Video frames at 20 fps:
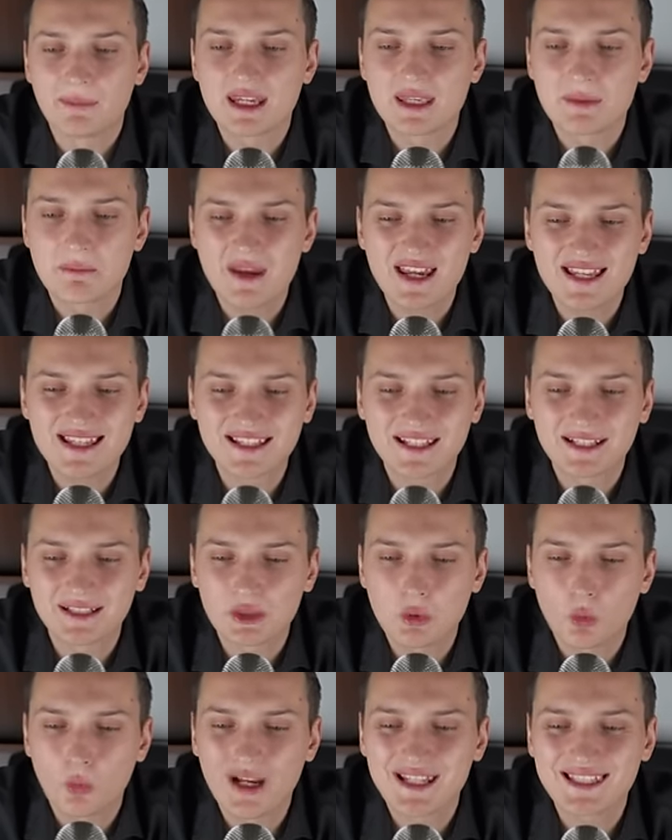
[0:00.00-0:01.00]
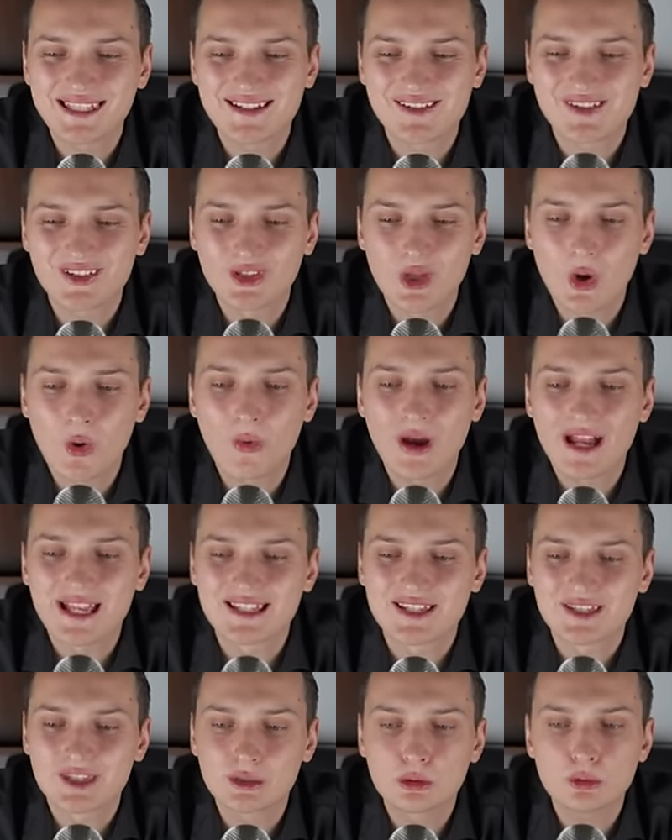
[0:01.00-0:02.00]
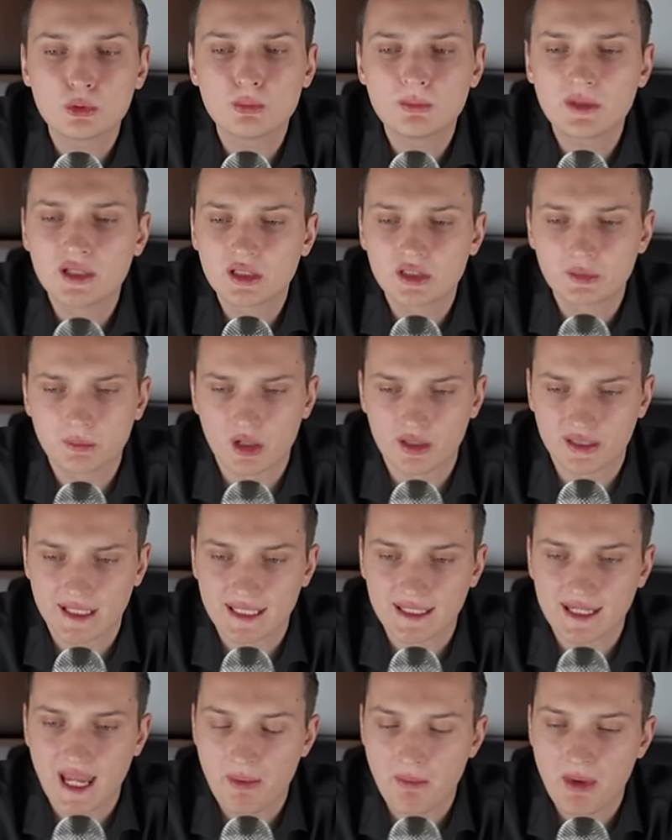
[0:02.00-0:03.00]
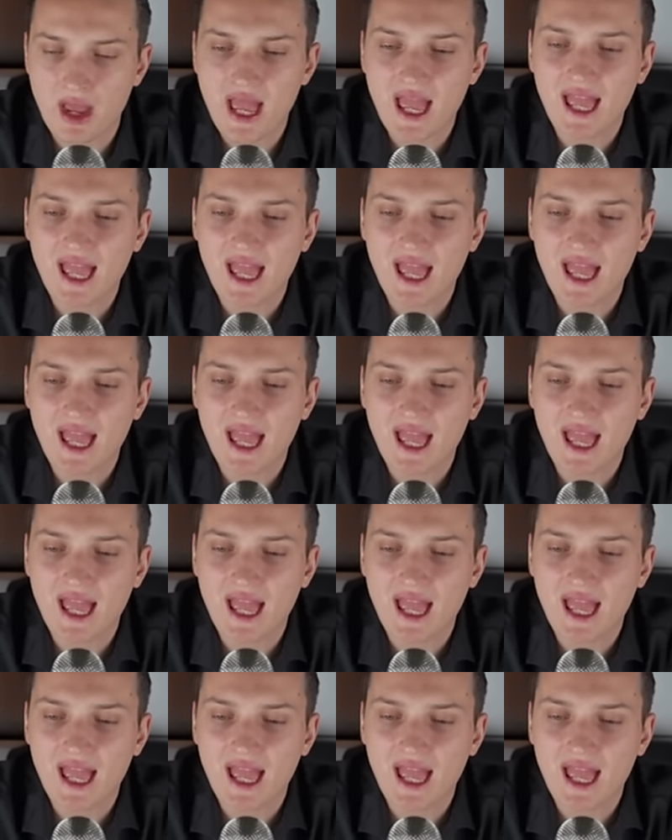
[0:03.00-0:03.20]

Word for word: It basically went as low as 2 million market cap.